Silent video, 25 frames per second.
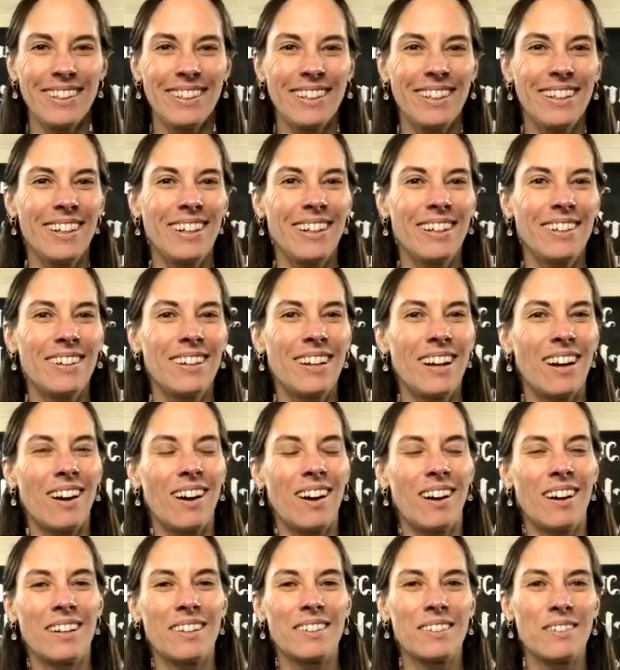I did take
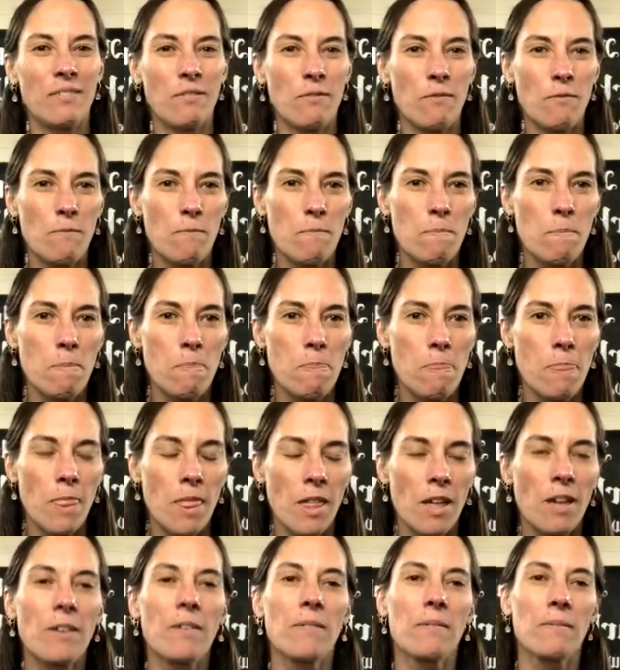lots of breaks though, lots
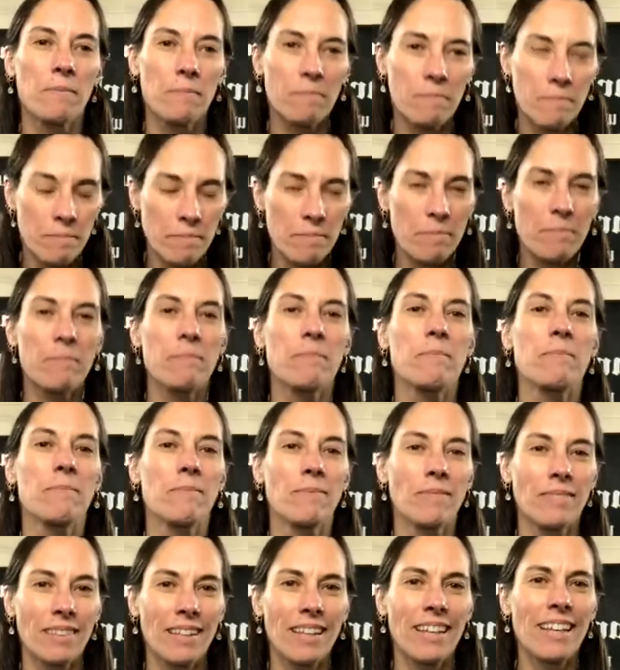of breaks.
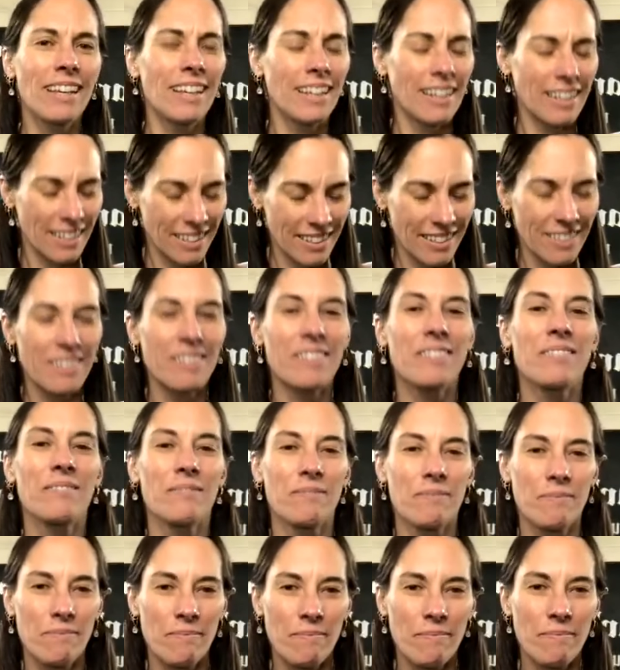My hands
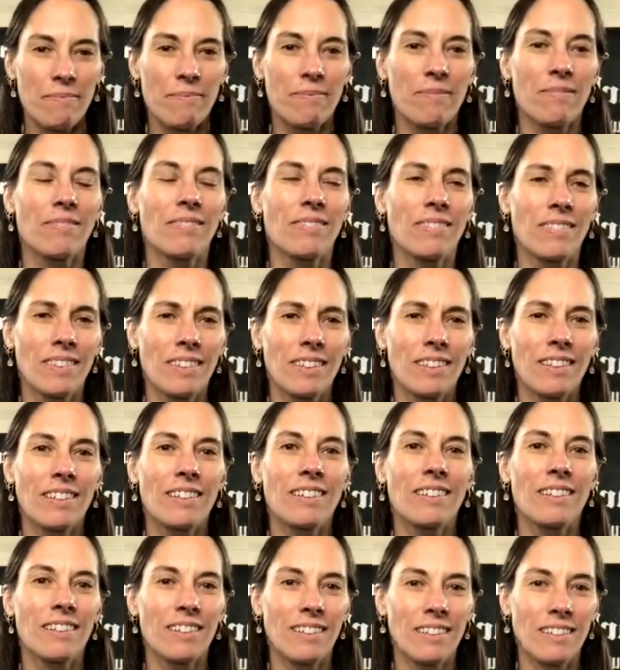
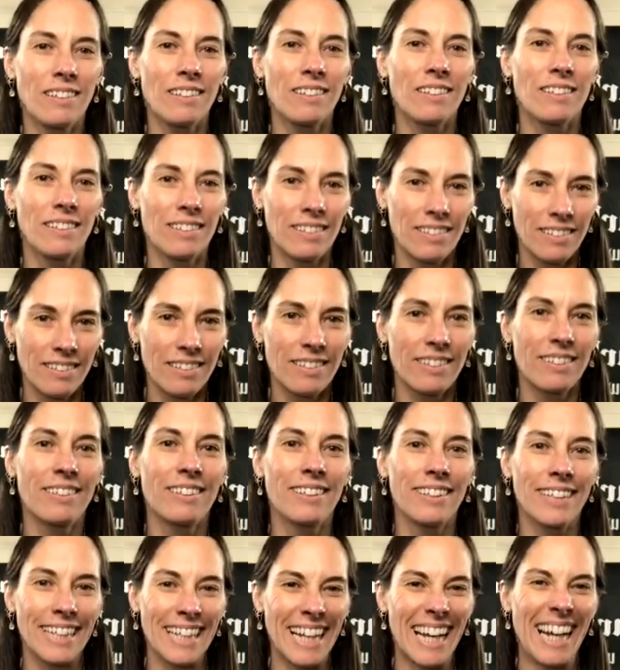hated me after
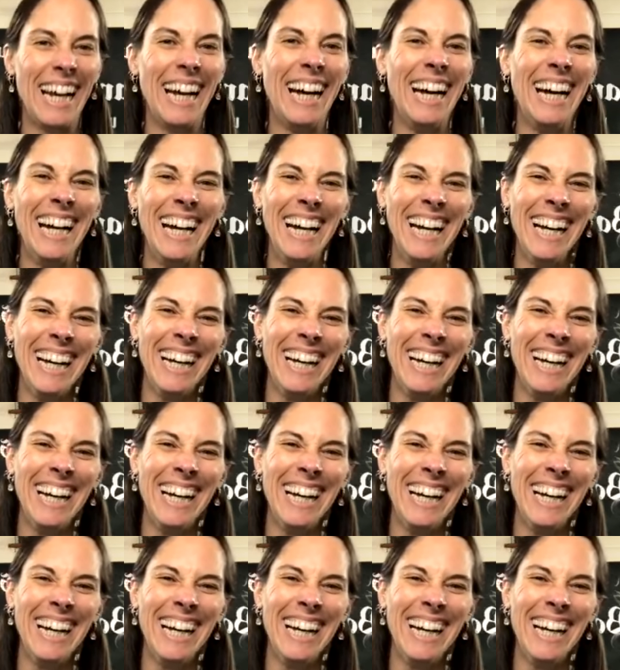that.